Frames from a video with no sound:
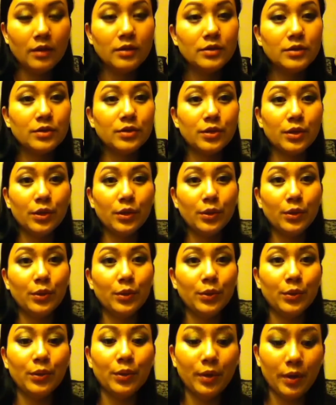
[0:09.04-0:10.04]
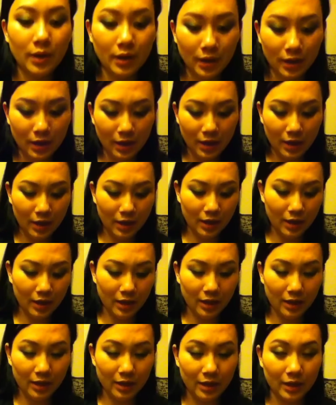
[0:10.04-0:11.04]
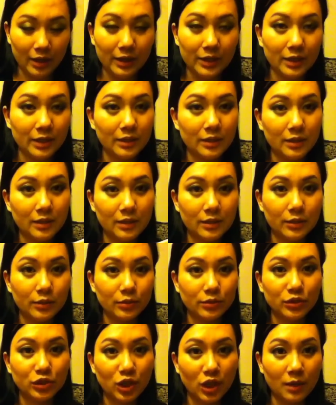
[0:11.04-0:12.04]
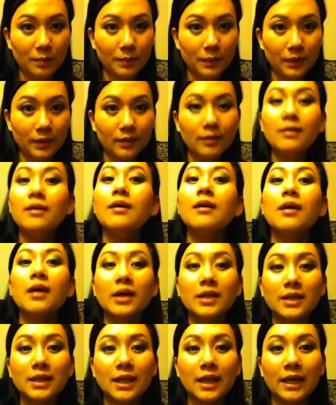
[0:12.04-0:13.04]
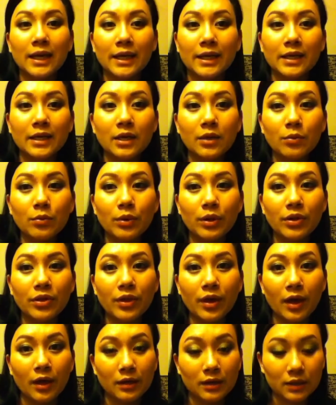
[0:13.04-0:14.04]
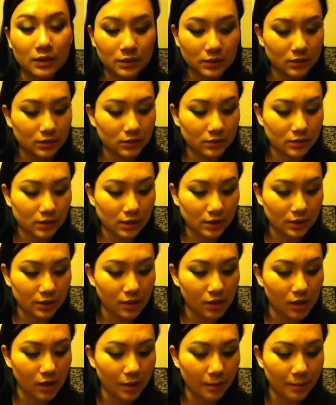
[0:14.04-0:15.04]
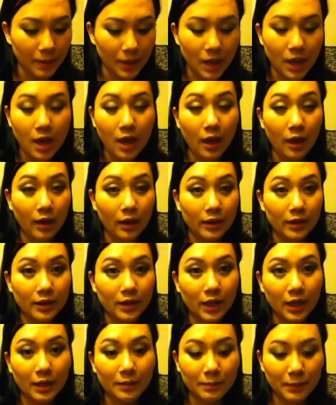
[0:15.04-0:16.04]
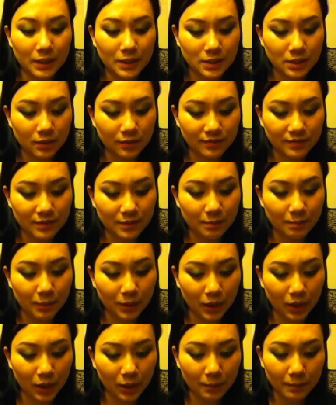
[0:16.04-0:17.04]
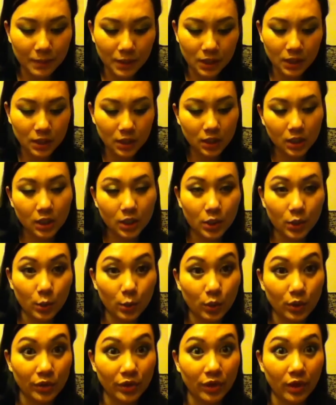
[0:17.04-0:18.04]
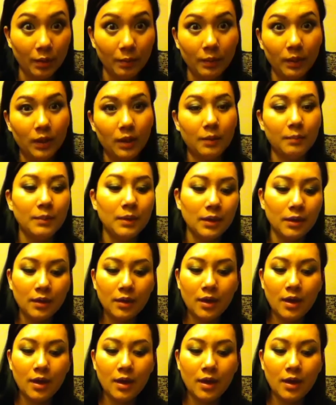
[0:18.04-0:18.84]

So I did a little shopping online with hautelook.com. Got myself some balm or the balm.